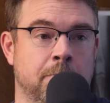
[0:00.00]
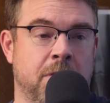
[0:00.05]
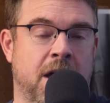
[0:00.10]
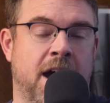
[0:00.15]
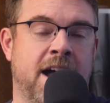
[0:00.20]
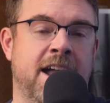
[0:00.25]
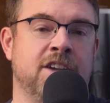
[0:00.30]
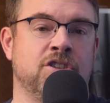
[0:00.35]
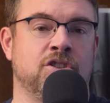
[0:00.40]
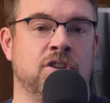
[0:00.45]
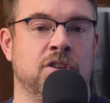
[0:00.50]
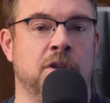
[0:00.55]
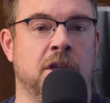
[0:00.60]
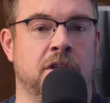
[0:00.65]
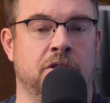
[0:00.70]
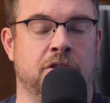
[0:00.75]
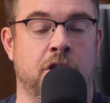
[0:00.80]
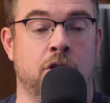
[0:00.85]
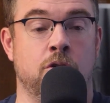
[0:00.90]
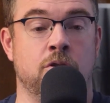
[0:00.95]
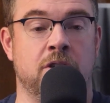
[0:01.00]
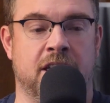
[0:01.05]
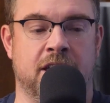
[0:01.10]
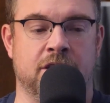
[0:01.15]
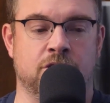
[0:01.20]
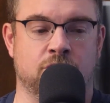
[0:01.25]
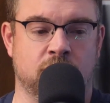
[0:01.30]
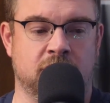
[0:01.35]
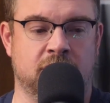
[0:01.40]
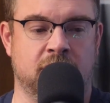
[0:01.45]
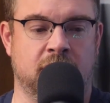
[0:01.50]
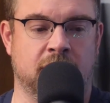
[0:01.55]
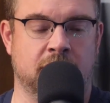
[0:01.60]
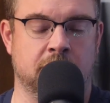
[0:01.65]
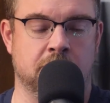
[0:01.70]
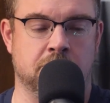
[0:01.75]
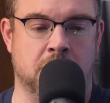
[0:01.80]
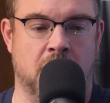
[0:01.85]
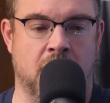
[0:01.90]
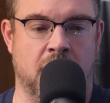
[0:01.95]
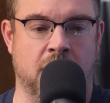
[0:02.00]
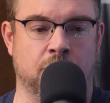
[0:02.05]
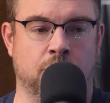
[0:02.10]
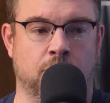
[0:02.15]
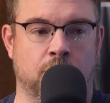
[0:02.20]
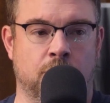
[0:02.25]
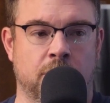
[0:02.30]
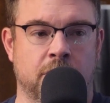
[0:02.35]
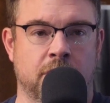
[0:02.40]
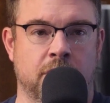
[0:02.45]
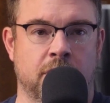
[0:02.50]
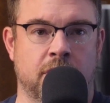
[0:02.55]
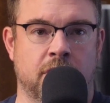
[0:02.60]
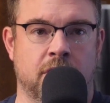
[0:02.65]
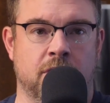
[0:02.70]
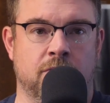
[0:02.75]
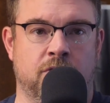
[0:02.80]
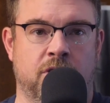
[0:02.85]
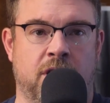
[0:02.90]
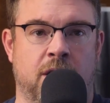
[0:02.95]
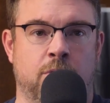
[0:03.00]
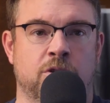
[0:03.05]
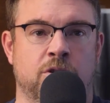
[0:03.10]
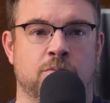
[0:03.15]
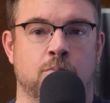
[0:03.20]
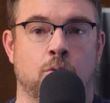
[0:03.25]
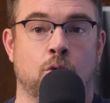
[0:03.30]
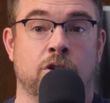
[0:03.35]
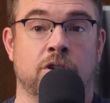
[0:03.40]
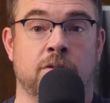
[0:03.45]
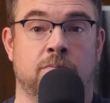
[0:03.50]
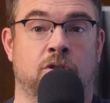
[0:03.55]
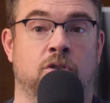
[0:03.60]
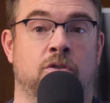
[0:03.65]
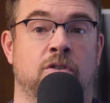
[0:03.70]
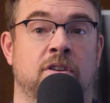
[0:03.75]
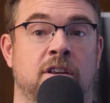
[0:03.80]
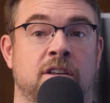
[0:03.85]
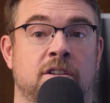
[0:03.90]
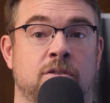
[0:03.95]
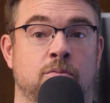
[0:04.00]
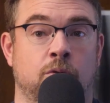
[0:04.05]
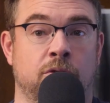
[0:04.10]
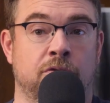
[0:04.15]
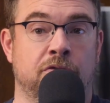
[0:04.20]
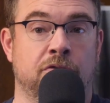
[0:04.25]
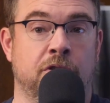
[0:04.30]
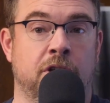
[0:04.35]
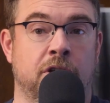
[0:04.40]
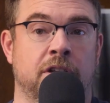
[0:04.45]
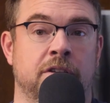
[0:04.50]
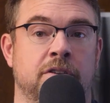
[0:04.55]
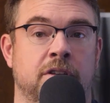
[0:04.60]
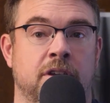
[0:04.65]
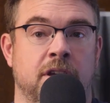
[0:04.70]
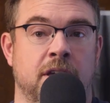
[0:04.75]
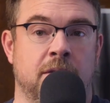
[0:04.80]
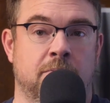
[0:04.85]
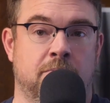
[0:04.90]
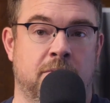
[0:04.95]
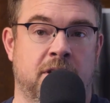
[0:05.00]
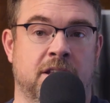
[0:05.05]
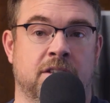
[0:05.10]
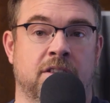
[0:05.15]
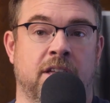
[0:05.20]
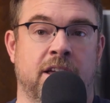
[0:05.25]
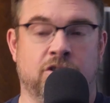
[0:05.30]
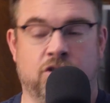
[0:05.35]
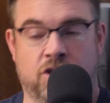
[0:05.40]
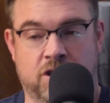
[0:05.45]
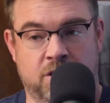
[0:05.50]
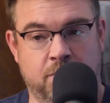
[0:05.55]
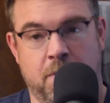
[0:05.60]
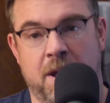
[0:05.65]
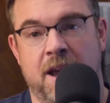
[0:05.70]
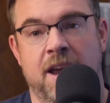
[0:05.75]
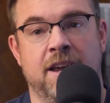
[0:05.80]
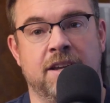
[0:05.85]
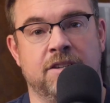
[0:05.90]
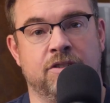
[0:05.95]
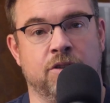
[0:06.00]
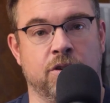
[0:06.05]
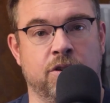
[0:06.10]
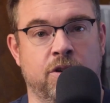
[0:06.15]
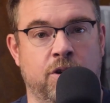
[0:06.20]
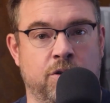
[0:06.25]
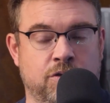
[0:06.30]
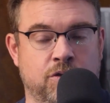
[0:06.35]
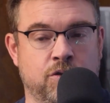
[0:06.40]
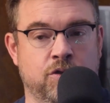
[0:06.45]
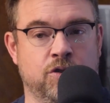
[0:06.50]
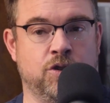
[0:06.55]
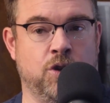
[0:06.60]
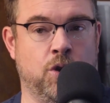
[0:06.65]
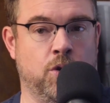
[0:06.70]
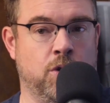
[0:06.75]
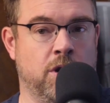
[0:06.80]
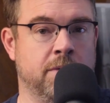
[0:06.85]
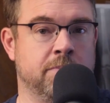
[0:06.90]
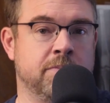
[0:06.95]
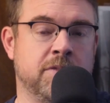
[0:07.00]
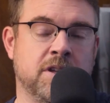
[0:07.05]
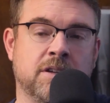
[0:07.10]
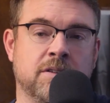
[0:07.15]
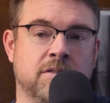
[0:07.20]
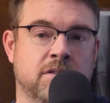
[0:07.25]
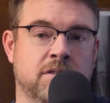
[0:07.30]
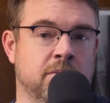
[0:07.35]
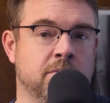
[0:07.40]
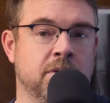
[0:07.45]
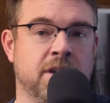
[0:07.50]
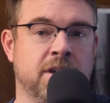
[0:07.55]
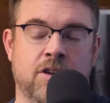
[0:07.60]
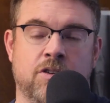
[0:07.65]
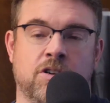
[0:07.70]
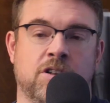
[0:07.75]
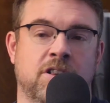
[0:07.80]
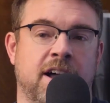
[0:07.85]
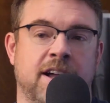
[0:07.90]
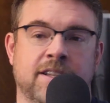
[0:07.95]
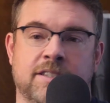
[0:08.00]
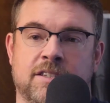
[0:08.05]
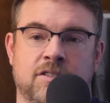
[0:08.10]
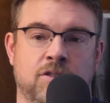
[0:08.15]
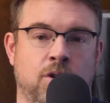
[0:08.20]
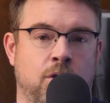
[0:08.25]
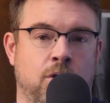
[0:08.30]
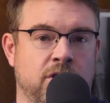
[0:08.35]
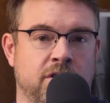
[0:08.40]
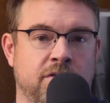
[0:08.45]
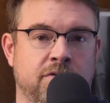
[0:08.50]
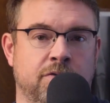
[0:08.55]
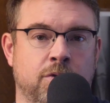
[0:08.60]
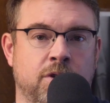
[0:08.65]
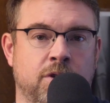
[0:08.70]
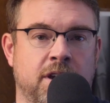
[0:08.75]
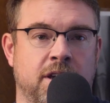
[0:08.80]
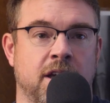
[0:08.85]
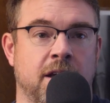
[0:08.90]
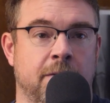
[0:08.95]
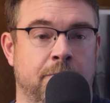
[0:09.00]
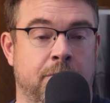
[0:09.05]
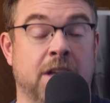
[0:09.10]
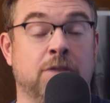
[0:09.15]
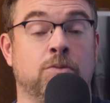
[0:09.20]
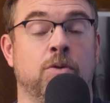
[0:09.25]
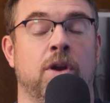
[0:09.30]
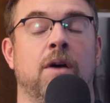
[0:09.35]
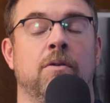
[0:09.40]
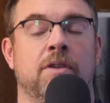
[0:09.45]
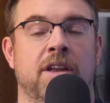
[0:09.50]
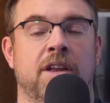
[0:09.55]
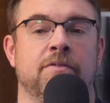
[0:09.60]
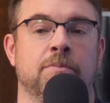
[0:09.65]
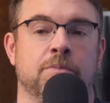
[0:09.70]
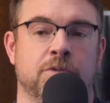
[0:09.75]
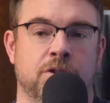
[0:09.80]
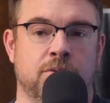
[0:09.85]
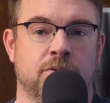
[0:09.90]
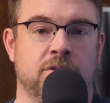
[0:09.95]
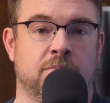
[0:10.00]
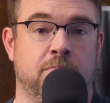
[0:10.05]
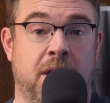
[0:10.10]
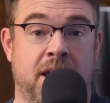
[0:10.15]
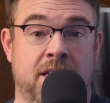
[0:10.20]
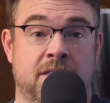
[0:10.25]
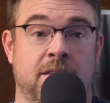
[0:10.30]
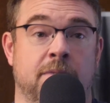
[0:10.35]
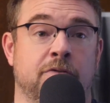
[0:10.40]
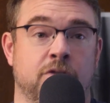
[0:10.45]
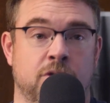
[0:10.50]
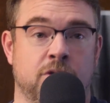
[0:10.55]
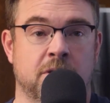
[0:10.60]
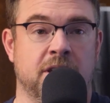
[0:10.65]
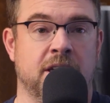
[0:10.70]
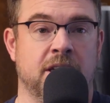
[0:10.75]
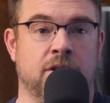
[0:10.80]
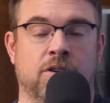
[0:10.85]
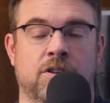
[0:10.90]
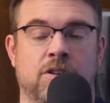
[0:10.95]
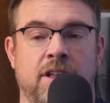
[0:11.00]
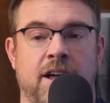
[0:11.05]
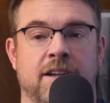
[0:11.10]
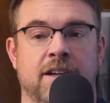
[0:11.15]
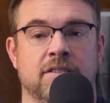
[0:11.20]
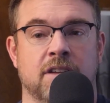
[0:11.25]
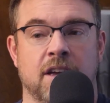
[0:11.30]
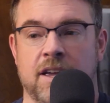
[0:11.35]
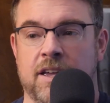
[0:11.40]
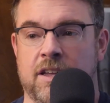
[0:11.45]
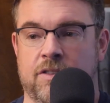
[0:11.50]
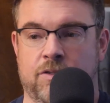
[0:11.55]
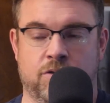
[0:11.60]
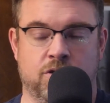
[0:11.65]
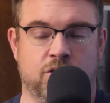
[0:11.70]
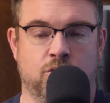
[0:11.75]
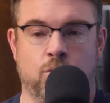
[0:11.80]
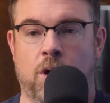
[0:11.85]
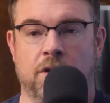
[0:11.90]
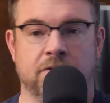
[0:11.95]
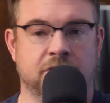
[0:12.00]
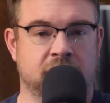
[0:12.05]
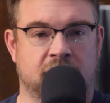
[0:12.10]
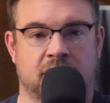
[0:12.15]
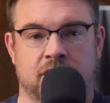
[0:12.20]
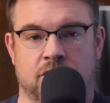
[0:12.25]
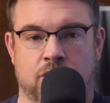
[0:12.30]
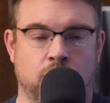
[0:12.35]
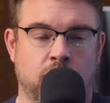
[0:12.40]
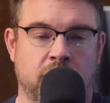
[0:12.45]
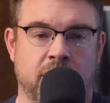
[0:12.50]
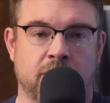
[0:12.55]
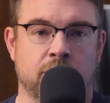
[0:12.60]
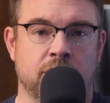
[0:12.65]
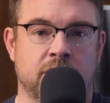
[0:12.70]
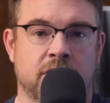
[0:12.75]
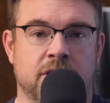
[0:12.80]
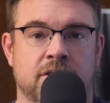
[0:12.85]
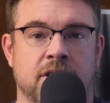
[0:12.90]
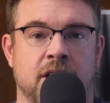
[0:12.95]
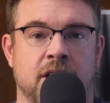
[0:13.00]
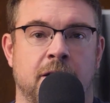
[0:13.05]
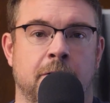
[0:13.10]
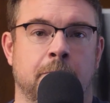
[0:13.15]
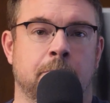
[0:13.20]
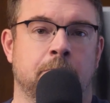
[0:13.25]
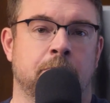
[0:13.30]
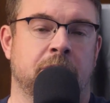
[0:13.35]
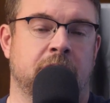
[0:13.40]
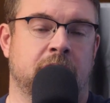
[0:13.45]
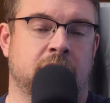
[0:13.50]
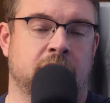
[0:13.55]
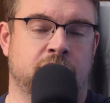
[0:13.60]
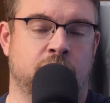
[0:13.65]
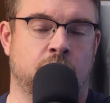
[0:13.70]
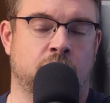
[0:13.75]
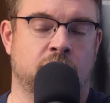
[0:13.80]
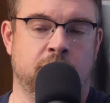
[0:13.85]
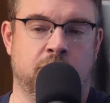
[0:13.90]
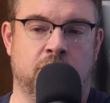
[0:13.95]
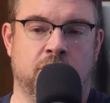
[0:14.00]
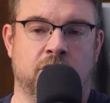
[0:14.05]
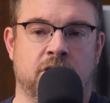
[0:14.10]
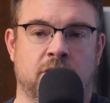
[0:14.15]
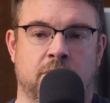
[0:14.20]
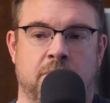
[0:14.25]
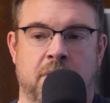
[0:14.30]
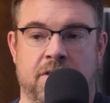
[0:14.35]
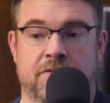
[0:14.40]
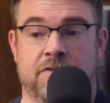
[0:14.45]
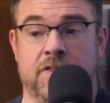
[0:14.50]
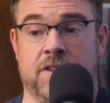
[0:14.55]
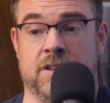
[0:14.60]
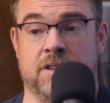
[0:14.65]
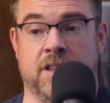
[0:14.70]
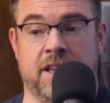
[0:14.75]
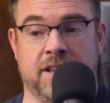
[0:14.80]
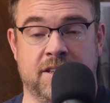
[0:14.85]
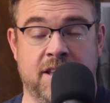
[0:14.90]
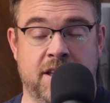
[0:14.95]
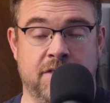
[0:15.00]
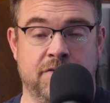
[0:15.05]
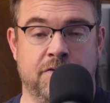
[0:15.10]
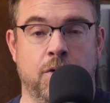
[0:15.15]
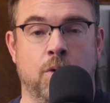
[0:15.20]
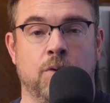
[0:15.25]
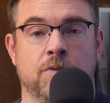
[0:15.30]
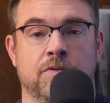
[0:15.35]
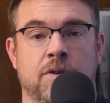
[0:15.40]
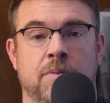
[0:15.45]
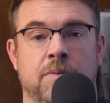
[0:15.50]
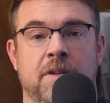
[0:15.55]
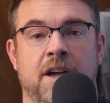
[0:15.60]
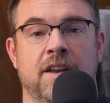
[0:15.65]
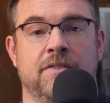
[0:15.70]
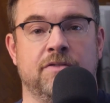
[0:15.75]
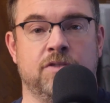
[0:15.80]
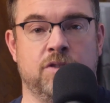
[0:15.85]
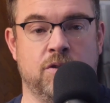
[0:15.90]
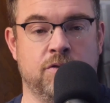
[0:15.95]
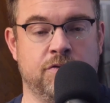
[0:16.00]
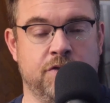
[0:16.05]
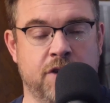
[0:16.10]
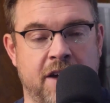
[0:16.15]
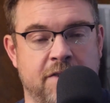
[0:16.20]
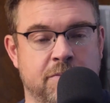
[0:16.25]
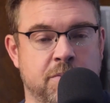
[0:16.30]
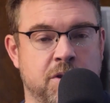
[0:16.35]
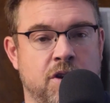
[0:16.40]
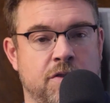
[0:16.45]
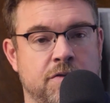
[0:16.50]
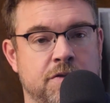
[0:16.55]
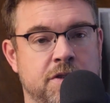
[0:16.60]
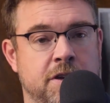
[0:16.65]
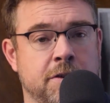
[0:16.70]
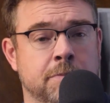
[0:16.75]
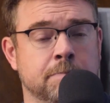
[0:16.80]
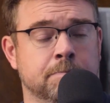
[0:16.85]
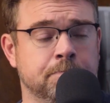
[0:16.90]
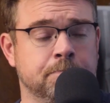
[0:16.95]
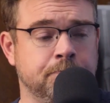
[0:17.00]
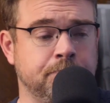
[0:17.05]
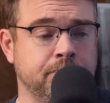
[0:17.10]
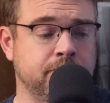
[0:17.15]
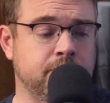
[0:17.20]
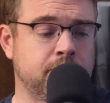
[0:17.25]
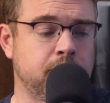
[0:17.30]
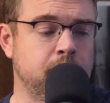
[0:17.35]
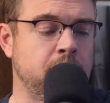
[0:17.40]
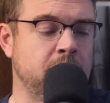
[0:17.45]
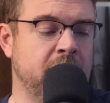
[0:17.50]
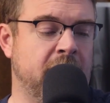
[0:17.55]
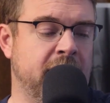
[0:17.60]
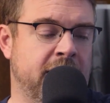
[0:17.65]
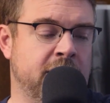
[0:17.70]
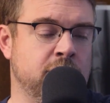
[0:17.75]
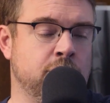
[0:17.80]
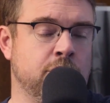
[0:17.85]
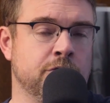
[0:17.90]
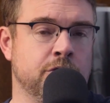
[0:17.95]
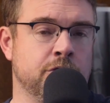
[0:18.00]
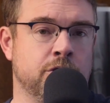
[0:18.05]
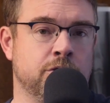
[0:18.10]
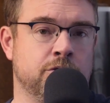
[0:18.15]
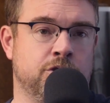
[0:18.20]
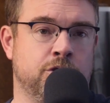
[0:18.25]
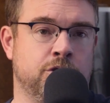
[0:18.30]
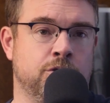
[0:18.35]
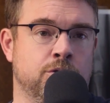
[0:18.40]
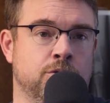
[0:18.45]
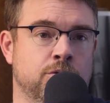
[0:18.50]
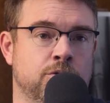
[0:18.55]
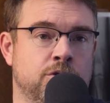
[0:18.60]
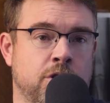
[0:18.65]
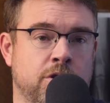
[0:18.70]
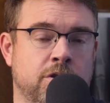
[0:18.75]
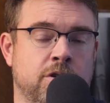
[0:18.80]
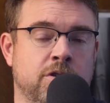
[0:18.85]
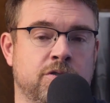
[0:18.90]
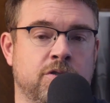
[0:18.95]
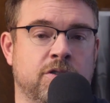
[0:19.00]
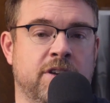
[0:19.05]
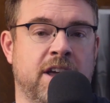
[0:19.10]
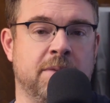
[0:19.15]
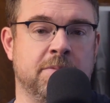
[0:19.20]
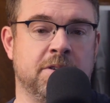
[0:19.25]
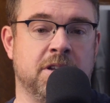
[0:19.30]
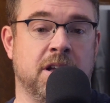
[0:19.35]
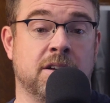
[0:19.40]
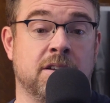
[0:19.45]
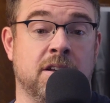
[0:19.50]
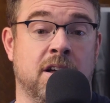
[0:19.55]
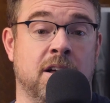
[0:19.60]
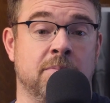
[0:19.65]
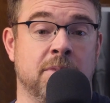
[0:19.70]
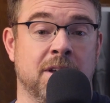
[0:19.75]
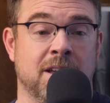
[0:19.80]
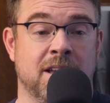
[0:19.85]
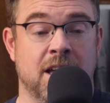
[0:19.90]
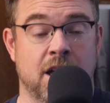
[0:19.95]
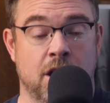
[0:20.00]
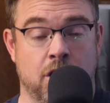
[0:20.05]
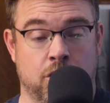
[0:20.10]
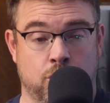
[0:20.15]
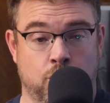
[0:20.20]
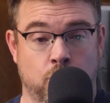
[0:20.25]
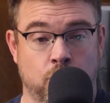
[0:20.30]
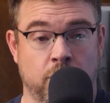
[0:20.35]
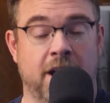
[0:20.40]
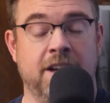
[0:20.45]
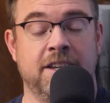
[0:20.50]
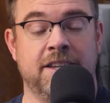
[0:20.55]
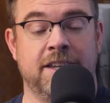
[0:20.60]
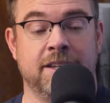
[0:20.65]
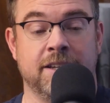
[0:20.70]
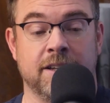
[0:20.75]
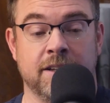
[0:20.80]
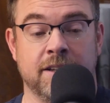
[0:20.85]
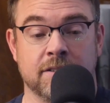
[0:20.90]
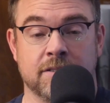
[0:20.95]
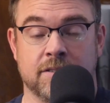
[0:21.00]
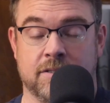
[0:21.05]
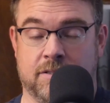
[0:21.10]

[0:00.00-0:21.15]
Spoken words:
I actually think they're an interesting model that I wish more communities would fund, meaning like just pay Dirt Coaster to show up. The beginner class is totally free. That's what I would have them do, is pay them for the beginner class. There's 12 seats or whatever it is, because your community could benefit like tenfold from that. If you haven't been over there, head over to dirtcoasteracademy.com. Cool idea.